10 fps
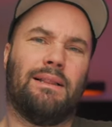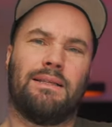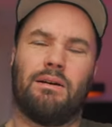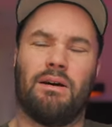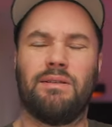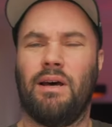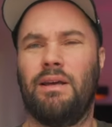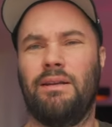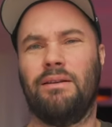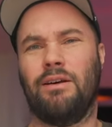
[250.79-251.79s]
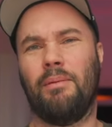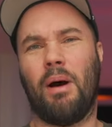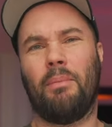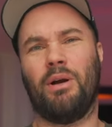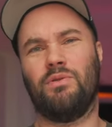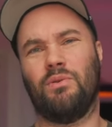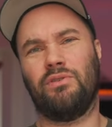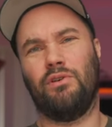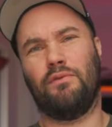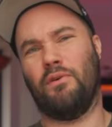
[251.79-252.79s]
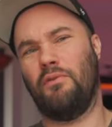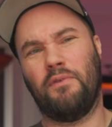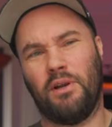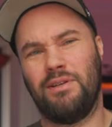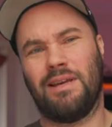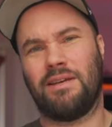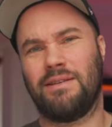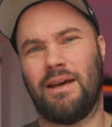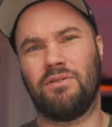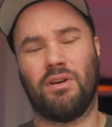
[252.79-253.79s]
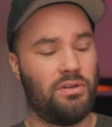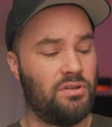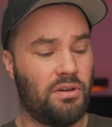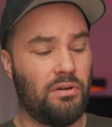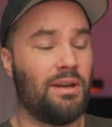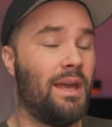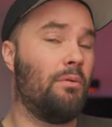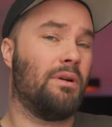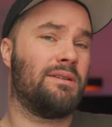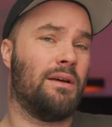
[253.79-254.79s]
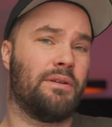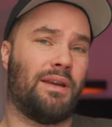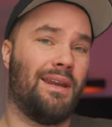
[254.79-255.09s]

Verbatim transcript: let's go outside and um, I might talk to you for 30 seconds outside just so you can hear what it sounds like.